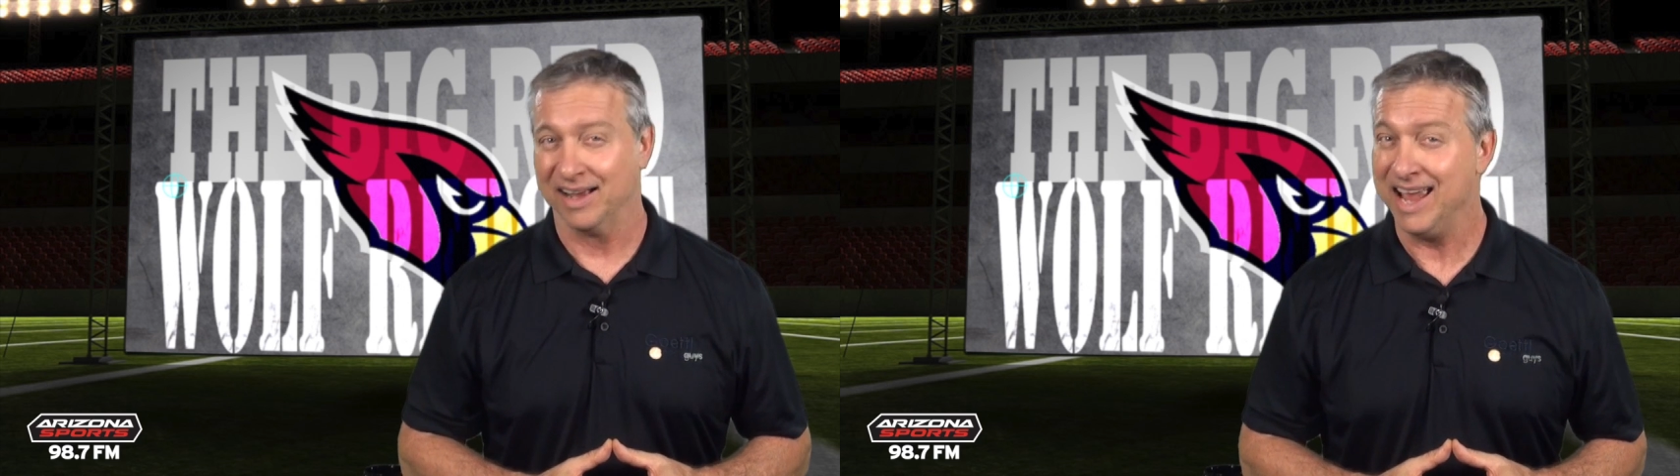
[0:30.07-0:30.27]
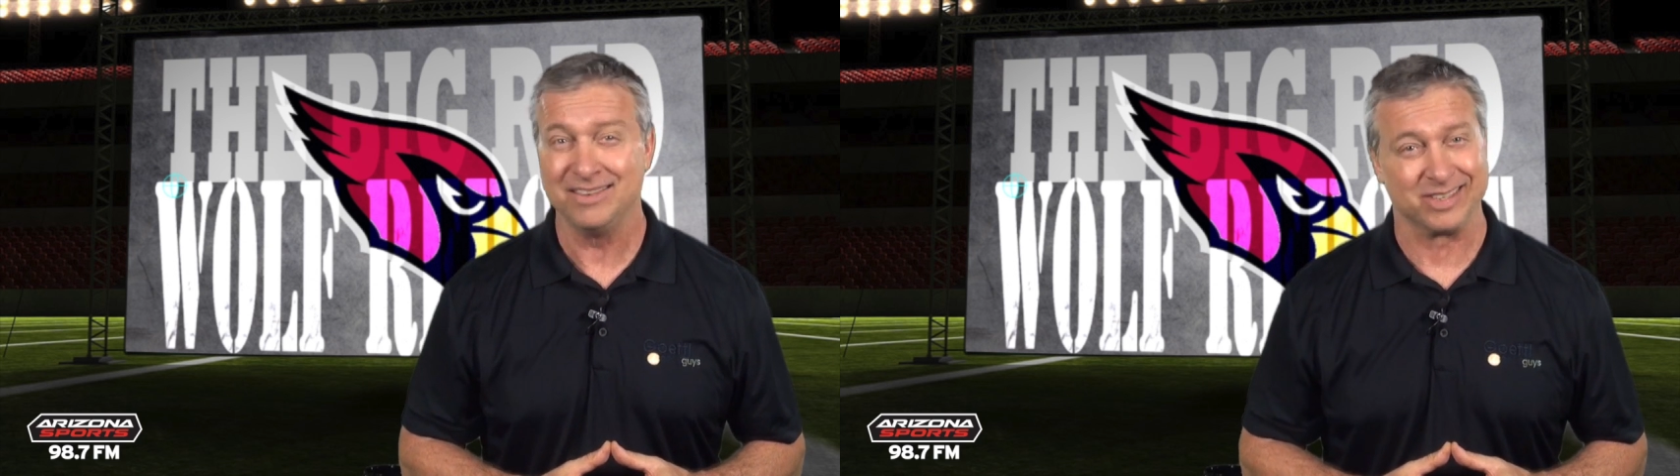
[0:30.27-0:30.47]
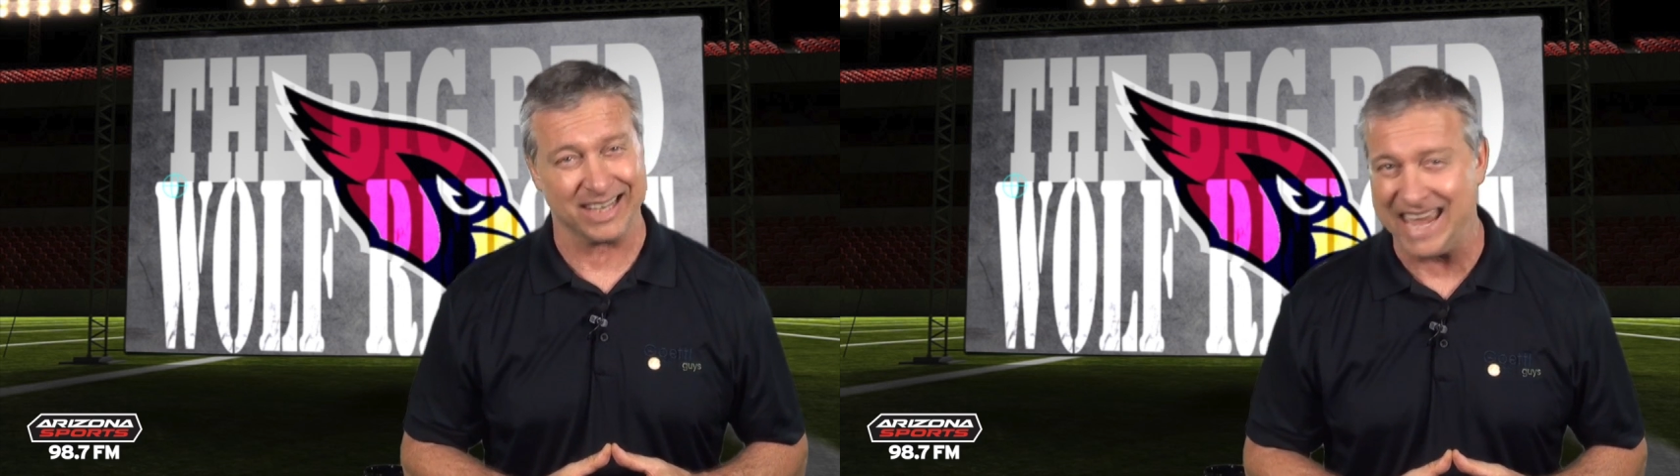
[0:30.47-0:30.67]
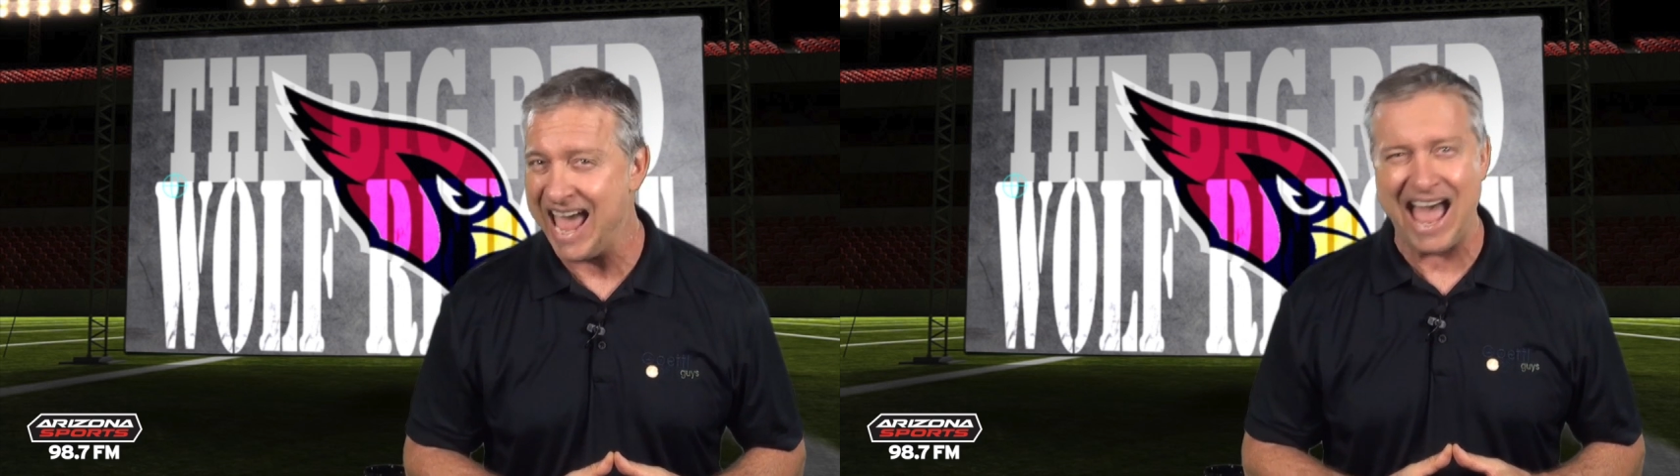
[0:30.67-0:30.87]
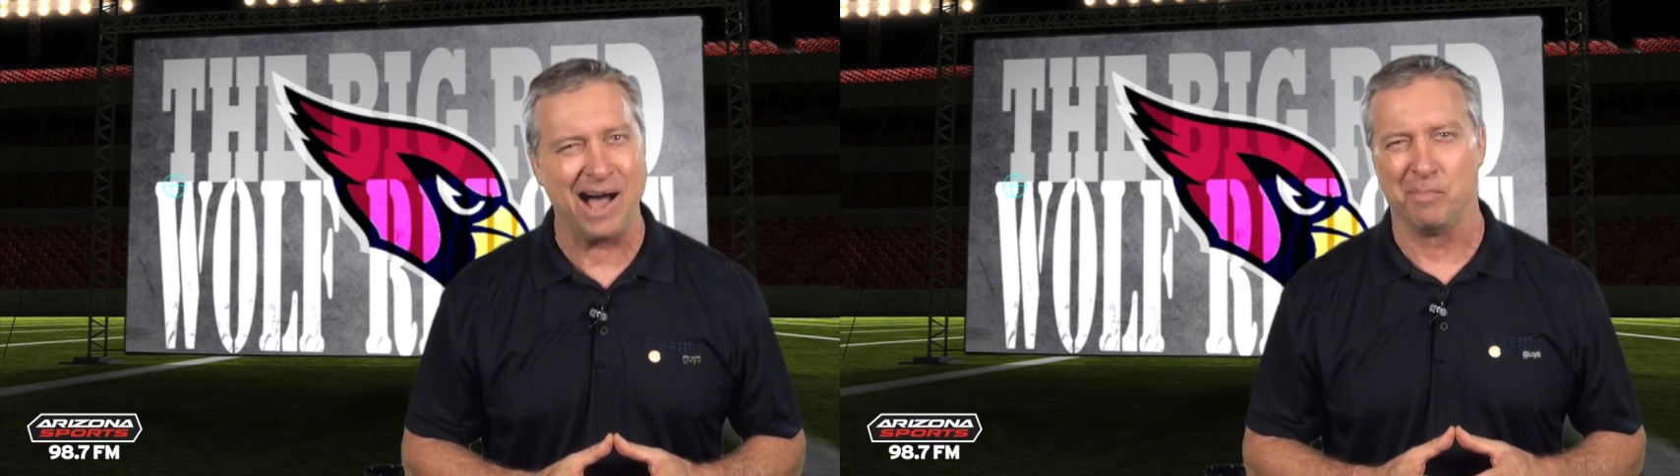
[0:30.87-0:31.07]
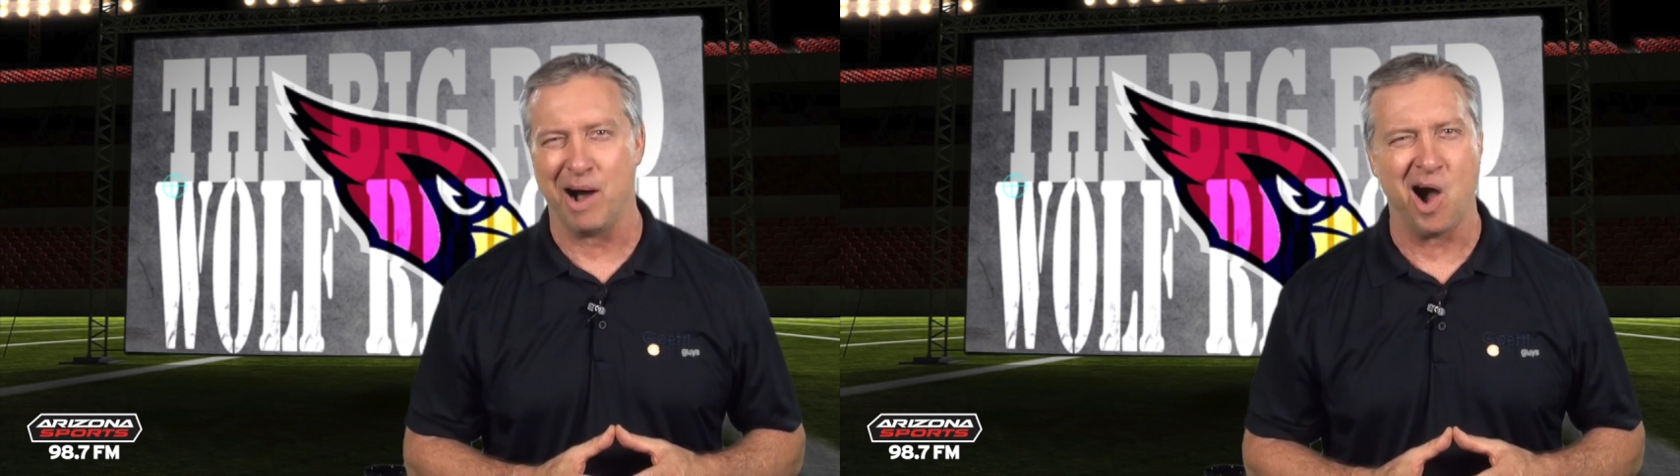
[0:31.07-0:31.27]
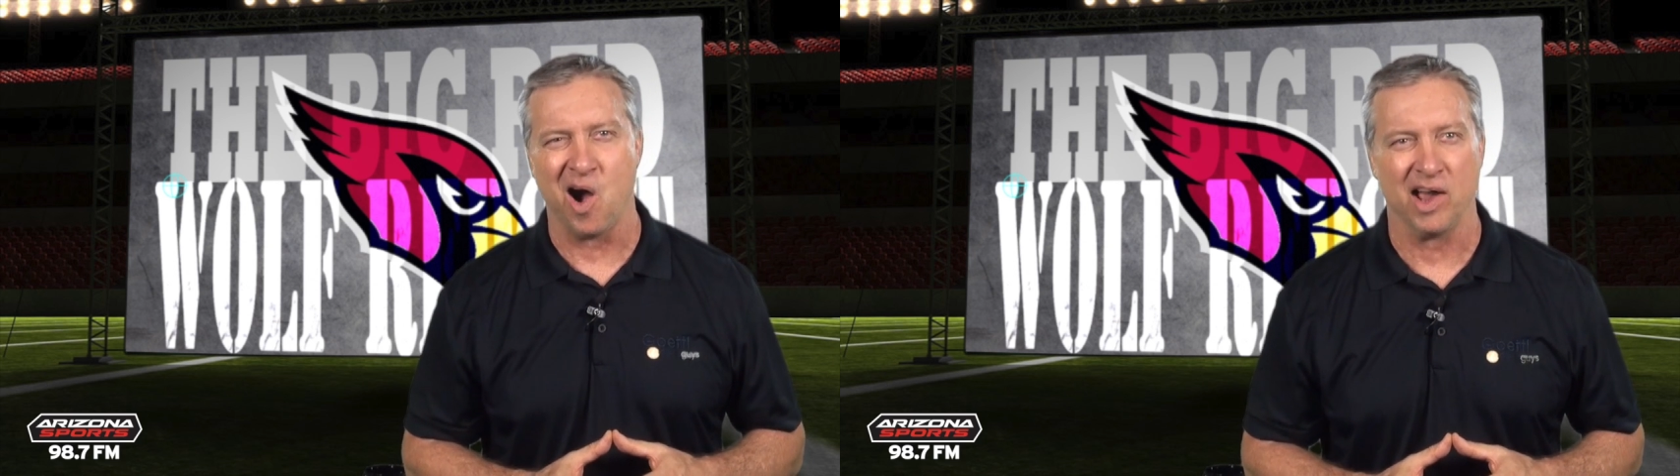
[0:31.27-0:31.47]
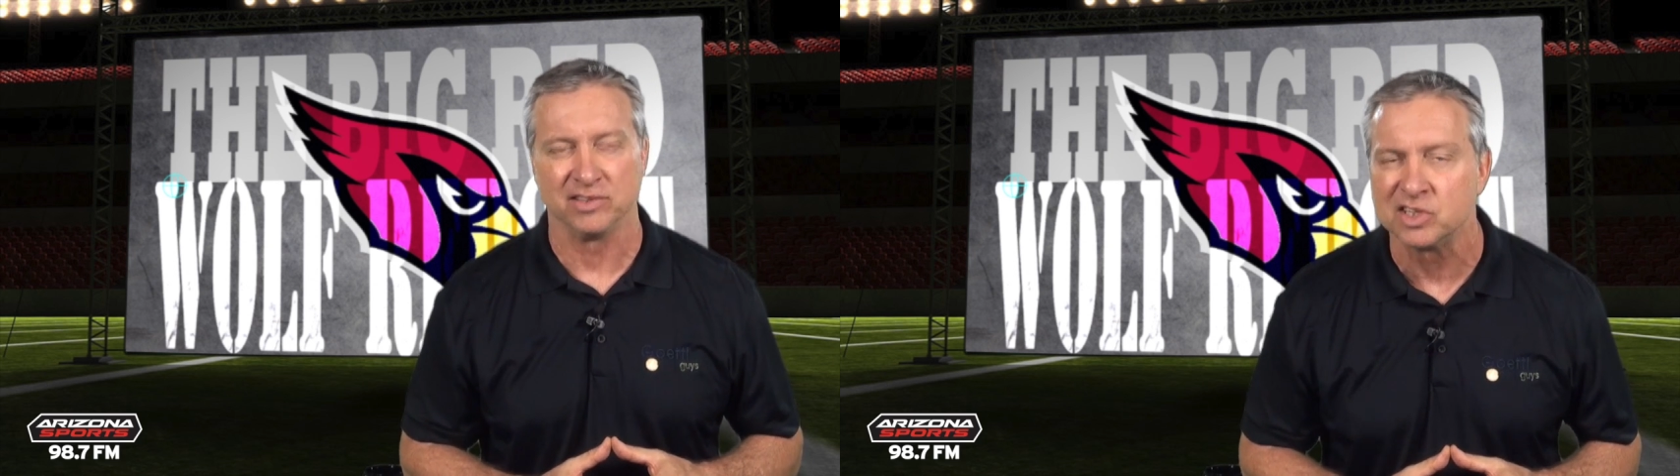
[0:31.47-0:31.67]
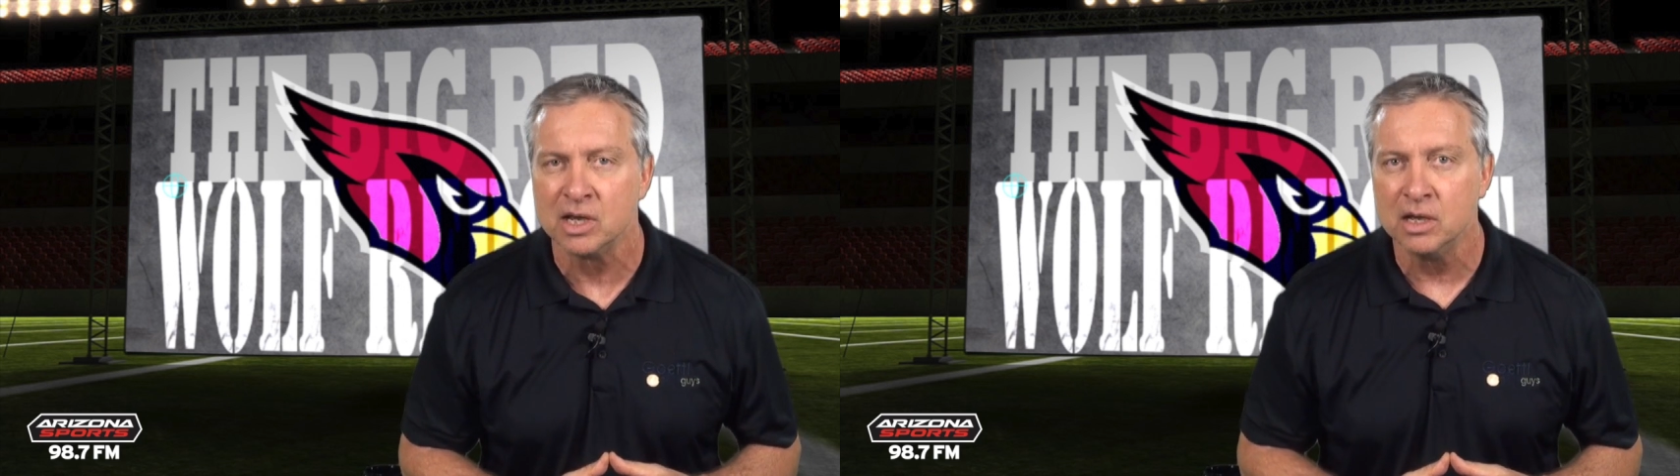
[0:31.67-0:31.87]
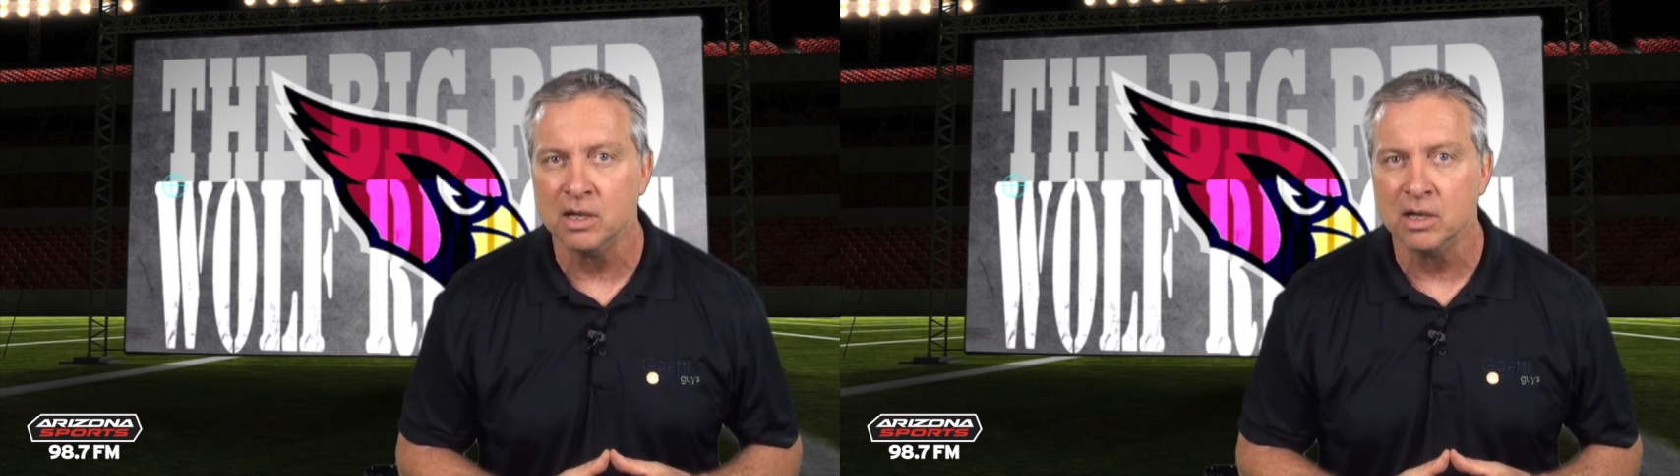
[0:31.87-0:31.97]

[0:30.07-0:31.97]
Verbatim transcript: against the Cowboys.